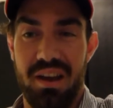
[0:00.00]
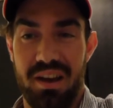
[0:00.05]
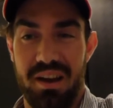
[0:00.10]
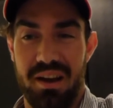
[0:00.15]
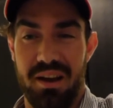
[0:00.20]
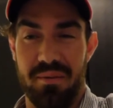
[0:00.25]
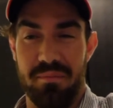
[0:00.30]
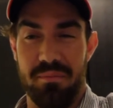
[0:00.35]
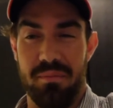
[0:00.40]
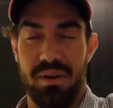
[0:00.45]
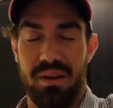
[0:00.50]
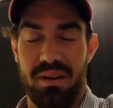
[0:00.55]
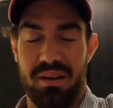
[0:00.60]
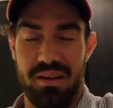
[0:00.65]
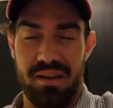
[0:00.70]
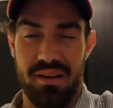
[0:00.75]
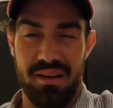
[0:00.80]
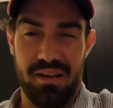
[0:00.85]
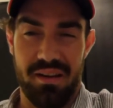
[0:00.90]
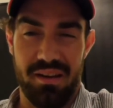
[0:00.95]

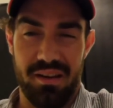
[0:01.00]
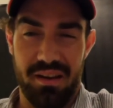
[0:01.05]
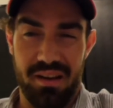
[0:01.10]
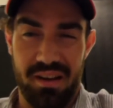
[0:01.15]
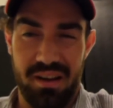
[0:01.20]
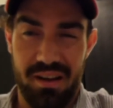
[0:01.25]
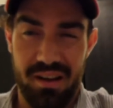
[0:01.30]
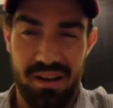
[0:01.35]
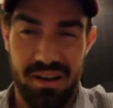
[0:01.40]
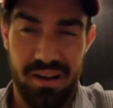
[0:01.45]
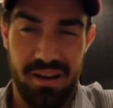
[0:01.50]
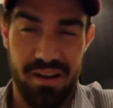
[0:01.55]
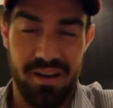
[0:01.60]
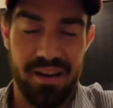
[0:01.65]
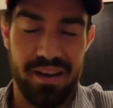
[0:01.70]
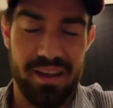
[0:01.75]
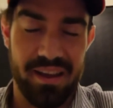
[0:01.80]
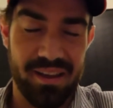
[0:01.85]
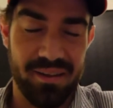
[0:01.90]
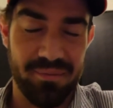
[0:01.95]

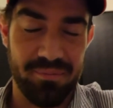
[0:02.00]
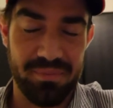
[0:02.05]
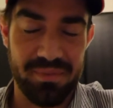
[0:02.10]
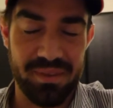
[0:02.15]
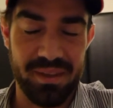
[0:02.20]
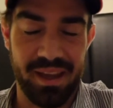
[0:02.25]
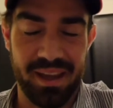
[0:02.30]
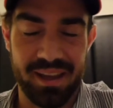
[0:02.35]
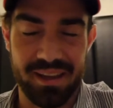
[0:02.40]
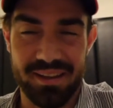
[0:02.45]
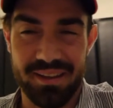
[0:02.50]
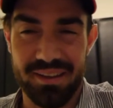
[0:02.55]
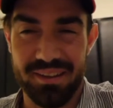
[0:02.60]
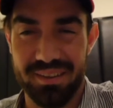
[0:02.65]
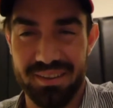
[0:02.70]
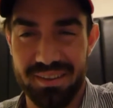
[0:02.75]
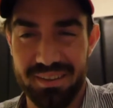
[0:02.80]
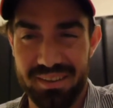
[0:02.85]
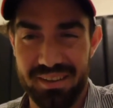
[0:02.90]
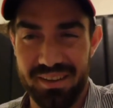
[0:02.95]
I am
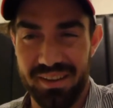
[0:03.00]
knackered.